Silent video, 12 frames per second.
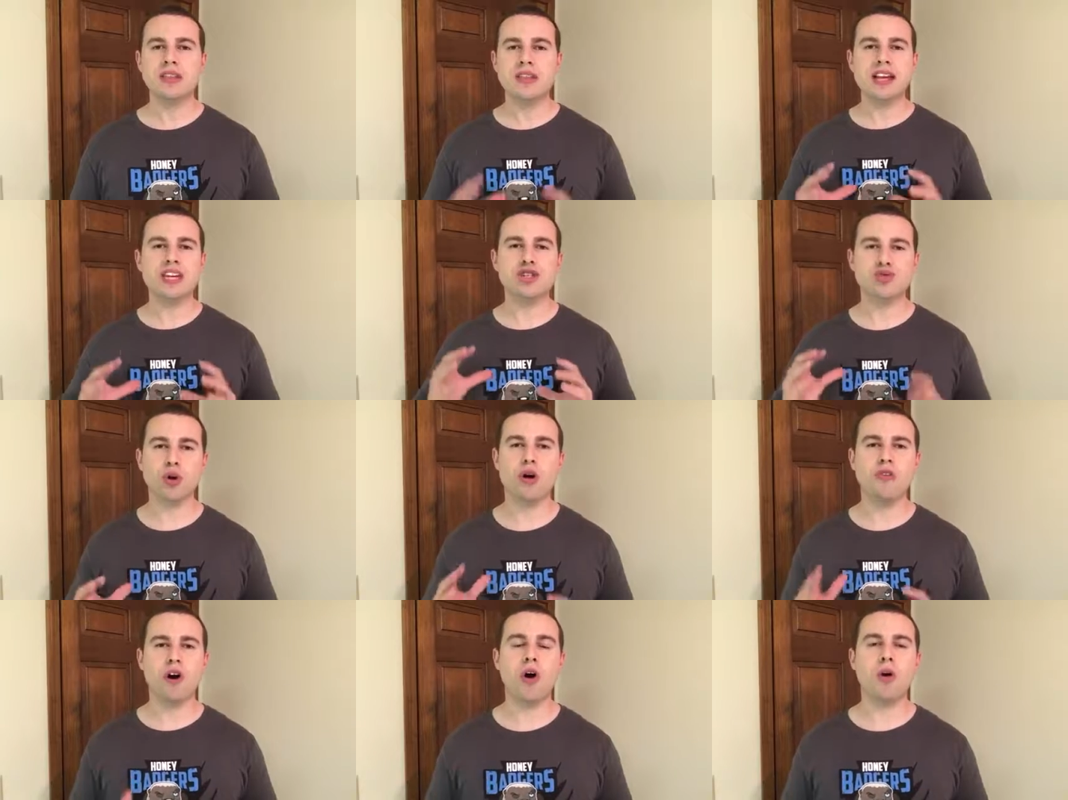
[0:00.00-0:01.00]
that he
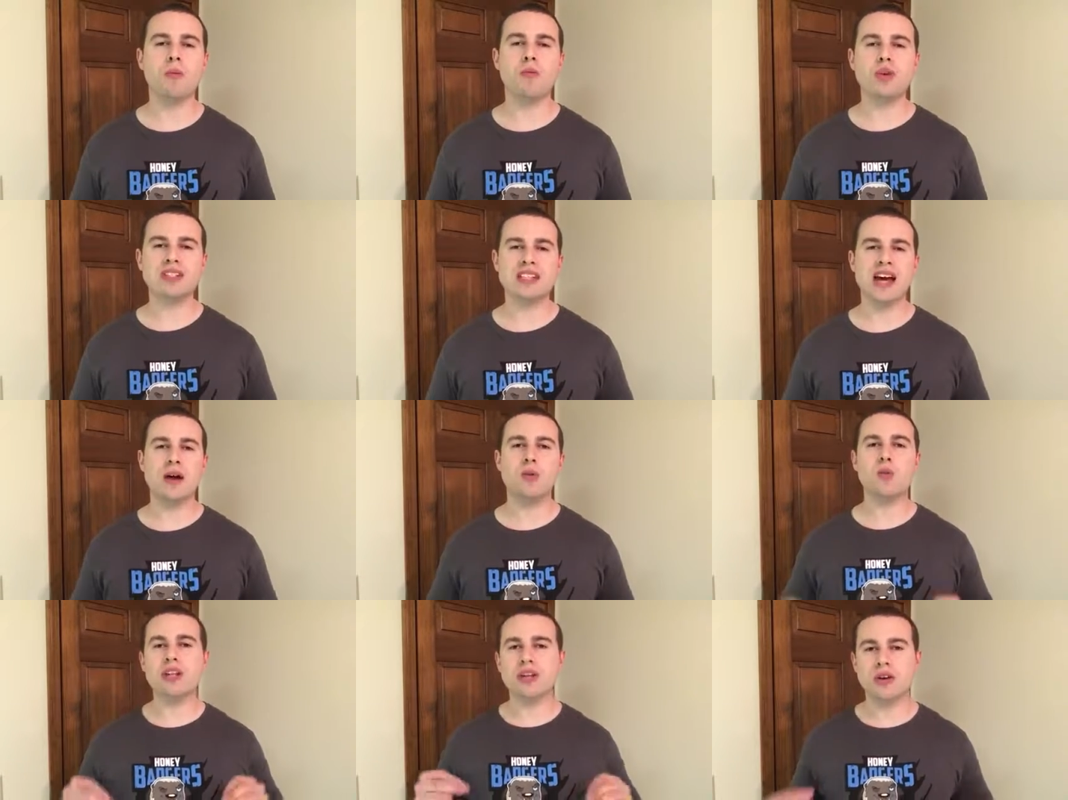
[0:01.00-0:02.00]
drove home was
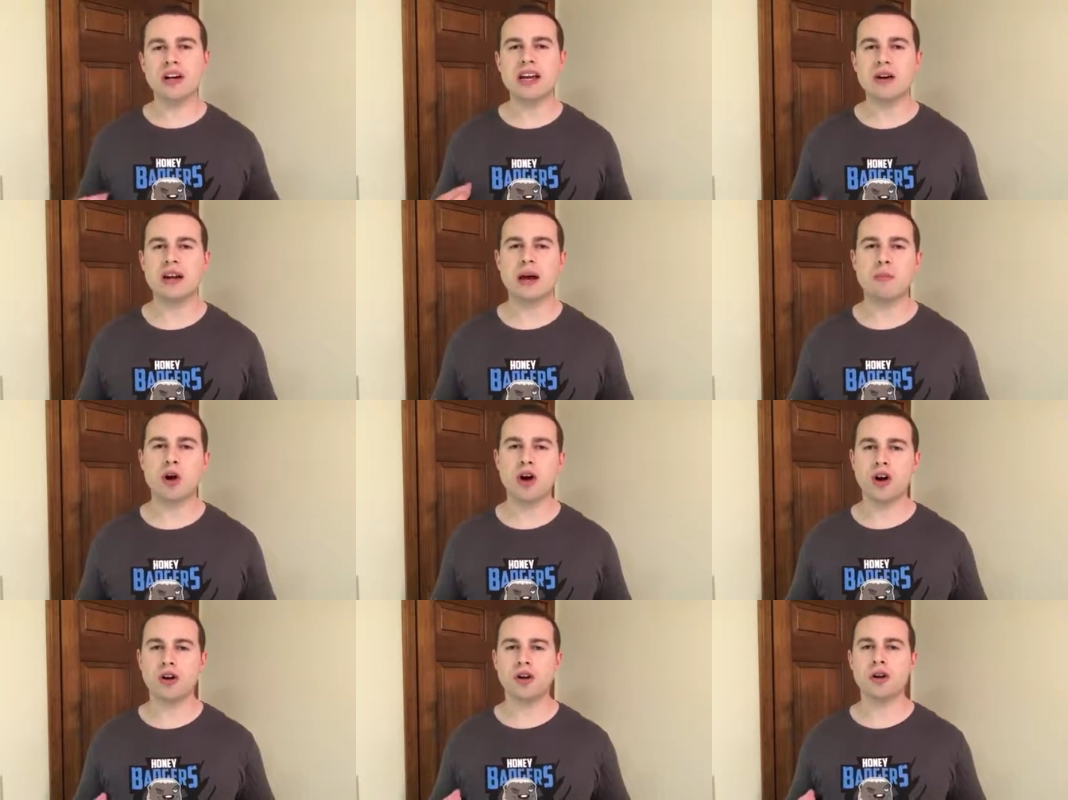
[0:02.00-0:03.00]
that when you're an internet
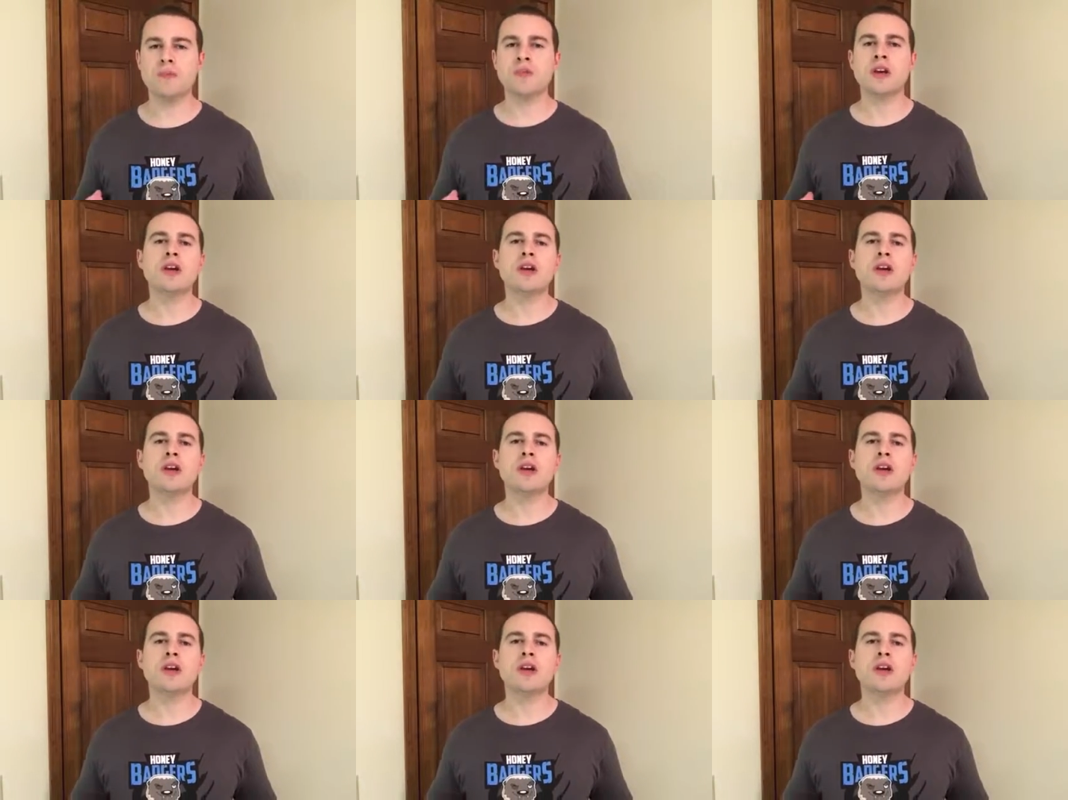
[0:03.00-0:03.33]
marketer,